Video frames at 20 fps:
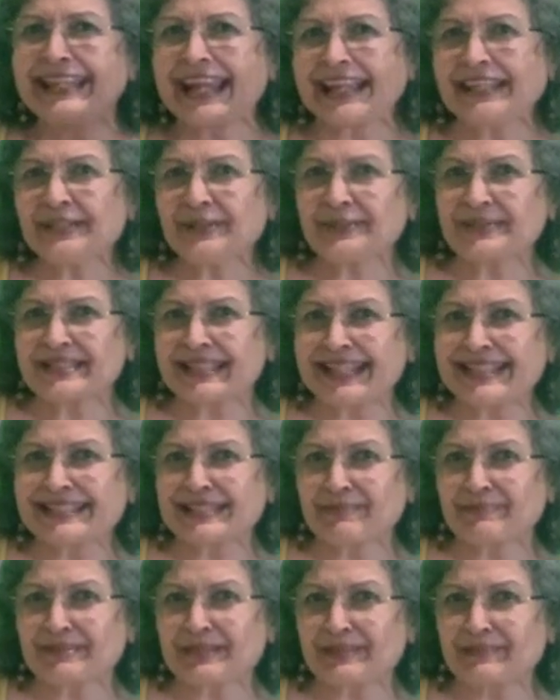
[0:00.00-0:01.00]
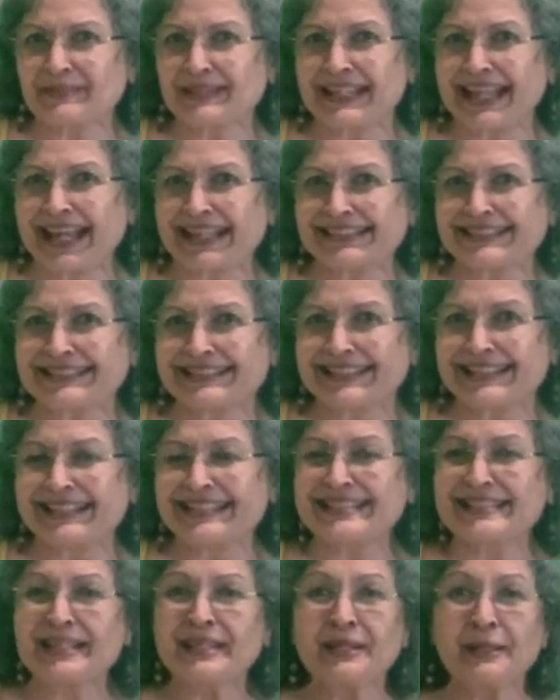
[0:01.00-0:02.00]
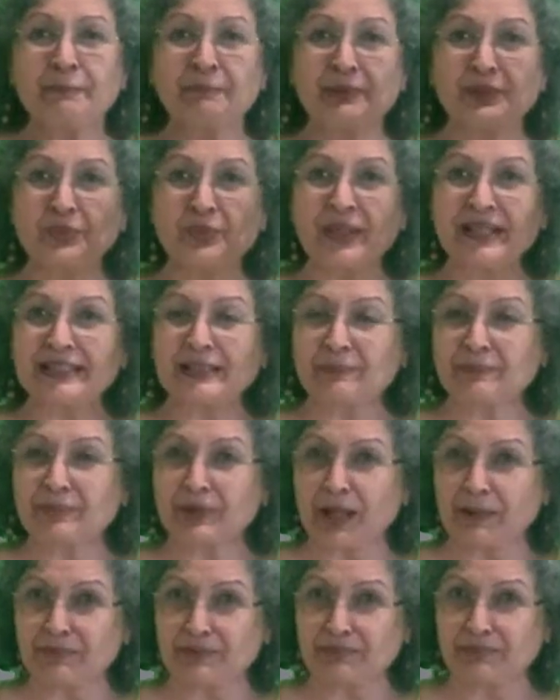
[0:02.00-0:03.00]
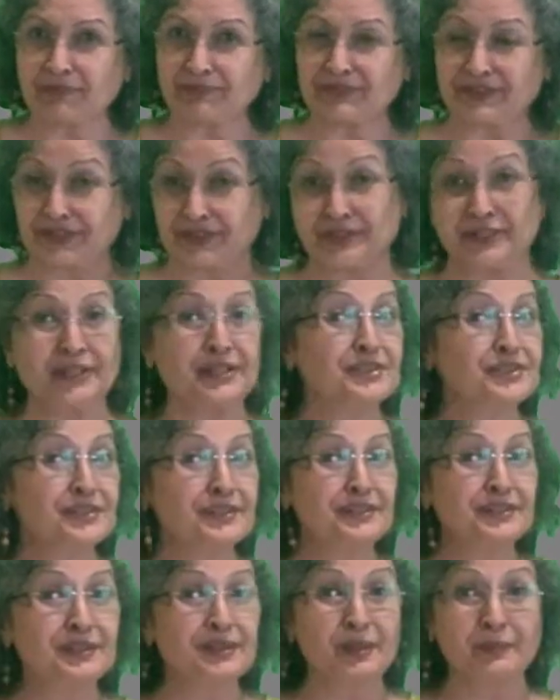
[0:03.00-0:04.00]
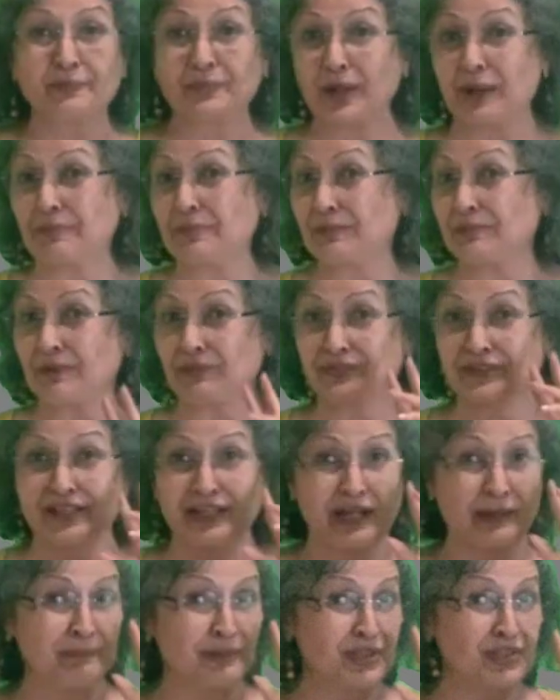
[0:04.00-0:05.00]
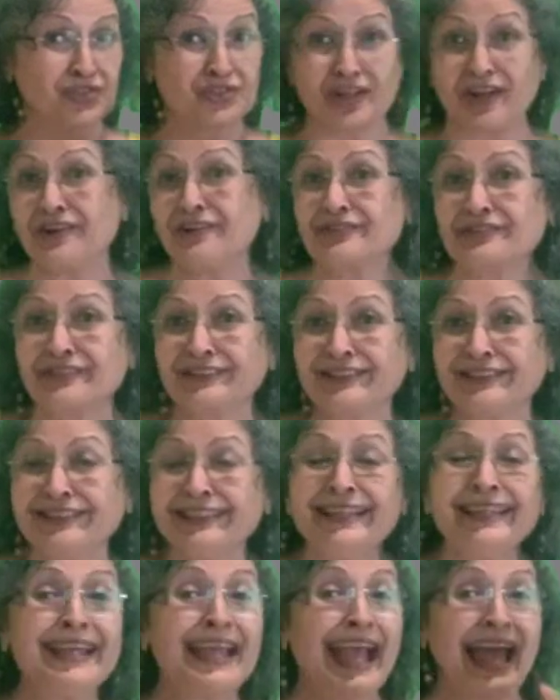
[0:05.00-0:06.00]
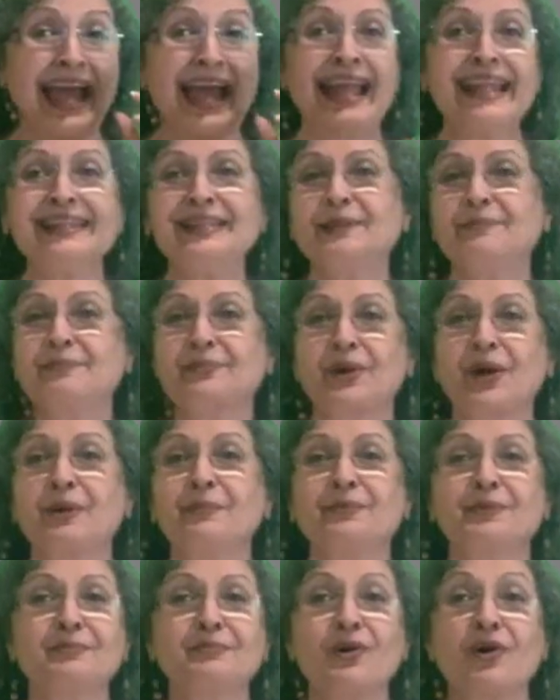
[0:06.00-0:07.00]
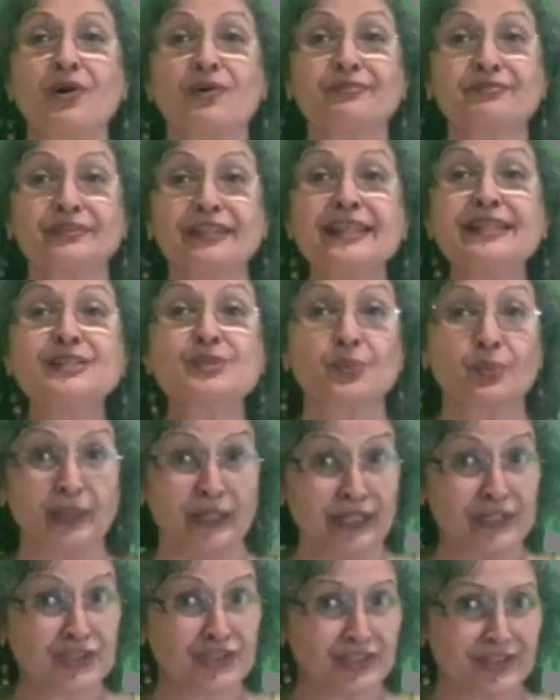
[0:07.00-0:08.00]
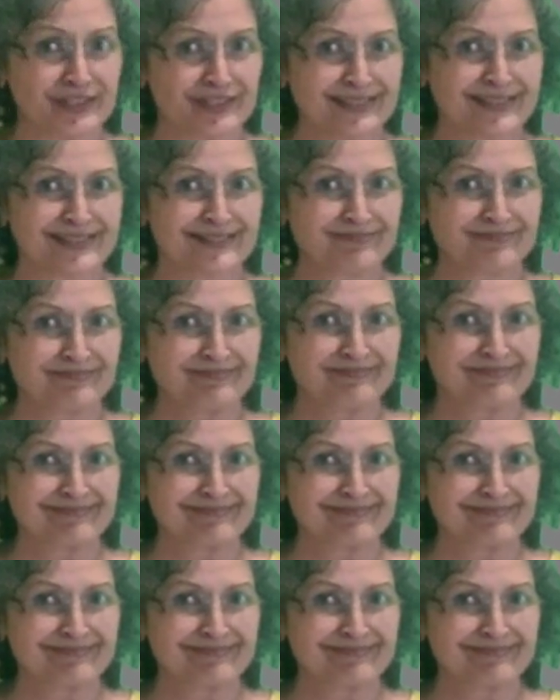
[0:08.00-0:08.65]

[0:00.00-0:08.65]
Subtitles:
Can you see some similarities between the problem of the surgeon, the problem of the army general, and the problem of these villagers?